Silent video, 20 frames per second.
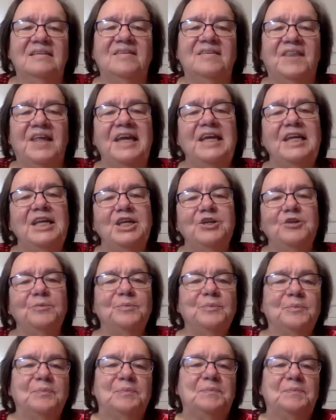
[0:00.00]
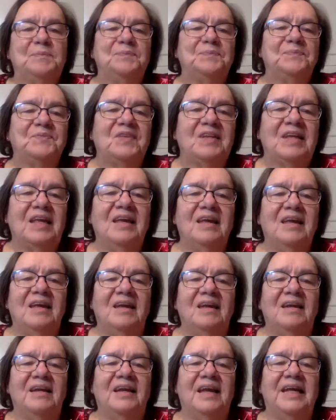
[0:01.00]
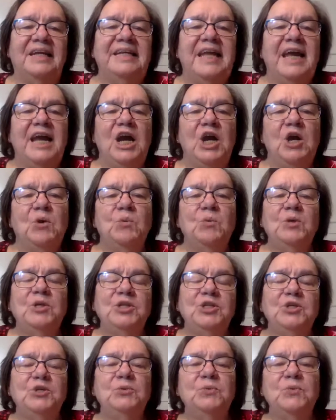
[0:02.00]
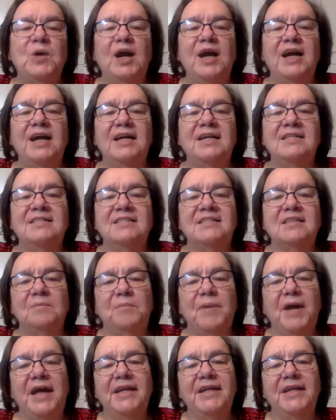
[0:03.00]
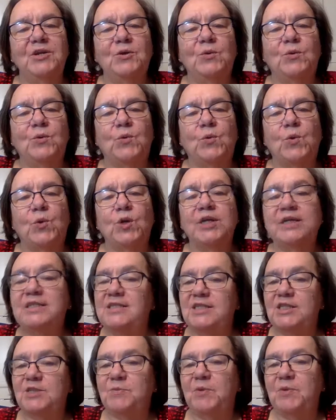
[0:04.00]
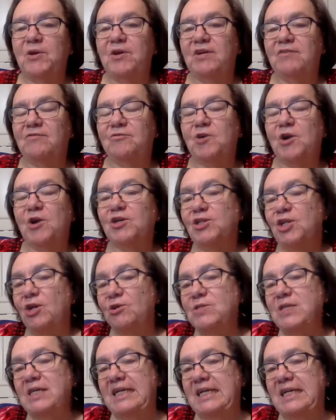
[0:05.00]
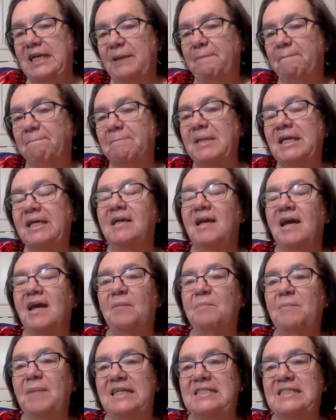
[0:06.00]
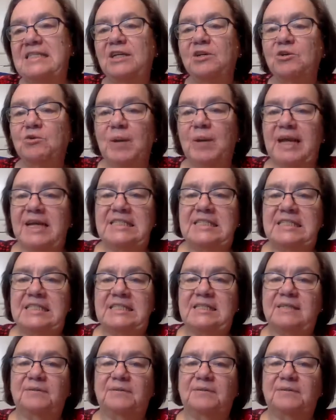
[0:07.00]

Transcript: Thank you. And now will you rise in body or in spirit for our closing hymn, Amazing Grace.